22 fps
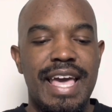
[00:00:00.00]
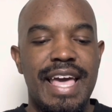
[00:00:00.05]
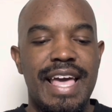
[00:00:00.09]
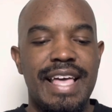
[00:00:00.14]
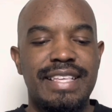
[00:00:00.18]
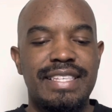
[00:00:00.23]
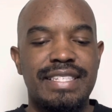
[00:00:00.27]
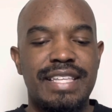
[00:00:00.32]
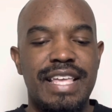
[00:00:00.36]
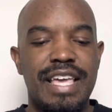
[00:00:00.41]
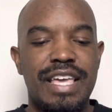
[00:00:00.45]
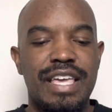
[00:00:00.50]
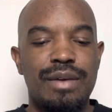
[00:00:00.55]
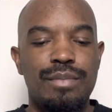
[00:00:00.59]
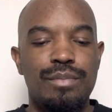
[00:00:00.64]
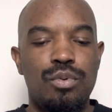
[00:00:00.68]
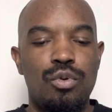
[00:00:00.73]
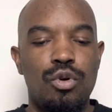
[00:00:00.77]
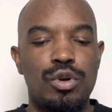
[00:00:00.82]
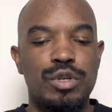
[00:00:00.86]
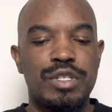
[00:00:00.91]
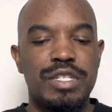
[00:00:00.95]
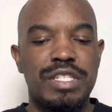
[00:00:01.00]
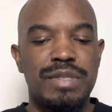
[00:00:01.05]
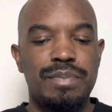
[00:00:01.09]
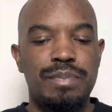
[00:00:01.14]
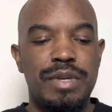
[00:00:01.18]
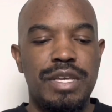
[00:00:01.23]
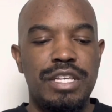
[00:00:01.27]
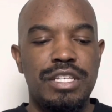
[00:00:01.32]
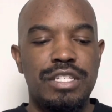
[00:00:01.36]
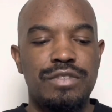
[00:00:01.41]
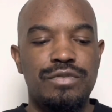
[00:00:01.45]
has taken Porsha's
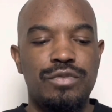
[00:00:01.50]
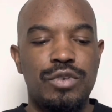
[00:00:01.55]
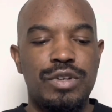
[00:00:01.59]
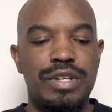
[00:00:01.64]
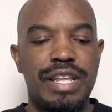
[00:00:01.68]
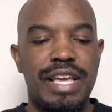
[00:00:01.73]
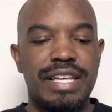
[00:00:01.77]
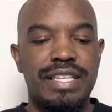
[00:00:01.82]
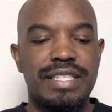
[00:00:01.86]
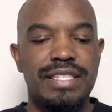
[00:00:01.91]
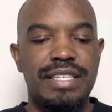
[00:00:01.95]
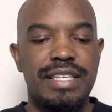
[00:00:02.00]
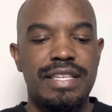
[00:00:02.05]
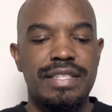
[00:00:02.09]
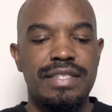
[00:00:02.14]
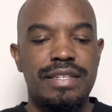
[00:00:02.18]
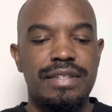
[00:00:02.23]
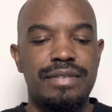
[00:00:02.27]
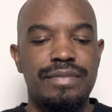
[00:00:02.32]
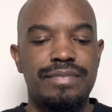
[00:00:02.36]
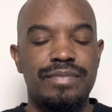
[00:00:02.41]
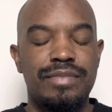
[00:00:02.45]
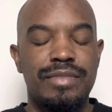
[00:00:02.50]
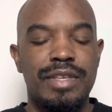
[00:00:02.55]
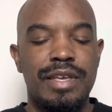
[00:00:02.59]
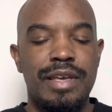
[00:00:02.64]
peach for next season,